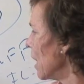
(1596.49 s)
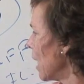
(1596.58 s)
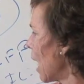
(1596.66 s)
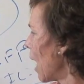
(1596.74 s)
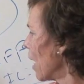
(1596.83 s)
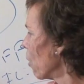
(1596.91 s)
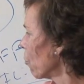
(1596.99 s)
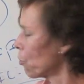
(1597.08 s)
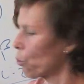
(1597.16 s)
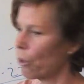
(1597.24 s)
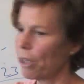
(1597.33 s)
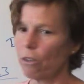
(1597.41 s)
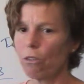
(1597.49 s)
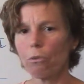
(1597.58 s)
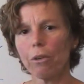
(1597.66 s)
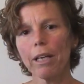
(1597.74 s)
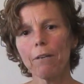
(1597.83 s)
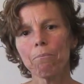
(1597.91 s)

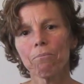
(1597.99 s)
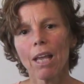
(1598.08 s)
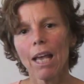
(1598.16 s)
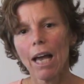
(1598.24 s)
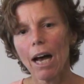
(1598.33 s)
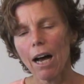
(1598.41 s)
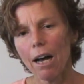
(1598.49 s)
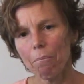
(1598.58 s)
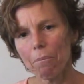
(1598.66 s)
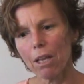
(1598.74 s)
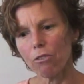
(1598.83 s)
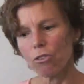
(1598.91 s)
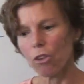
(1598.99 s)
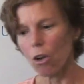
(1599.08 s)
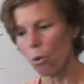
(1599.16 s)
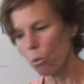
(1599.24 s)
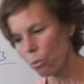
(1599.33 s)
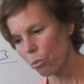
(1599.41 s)
IL-23.
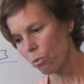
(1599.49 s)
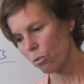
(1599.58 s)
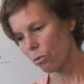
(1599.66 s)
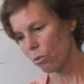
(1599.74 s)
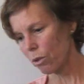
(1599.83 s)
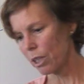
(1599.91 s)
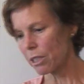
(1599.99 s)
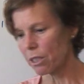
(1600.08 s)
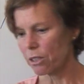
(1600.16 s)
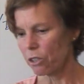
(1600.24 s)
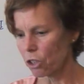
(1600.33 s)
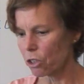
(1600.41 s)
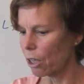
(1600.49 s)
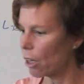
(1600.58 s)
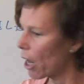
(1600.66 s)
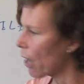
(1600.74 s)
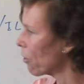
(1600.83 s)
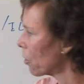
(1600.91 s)
So this is just
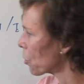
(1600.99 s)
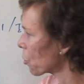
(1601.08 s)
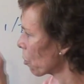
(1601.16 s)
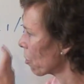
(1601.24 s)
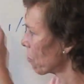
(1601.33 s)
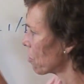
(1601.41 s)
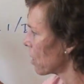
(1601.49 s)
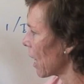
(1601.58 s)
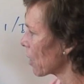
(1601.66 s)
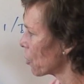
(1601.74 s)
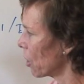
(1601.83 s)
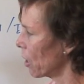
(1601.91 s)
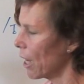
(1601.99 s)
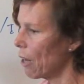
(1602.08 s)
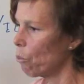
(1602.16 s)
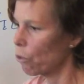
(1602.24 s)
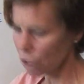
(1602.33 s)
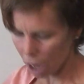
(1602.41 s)
another sort of section,
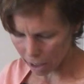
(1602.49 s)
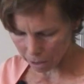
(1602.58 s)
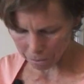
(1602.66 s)
and we'll talk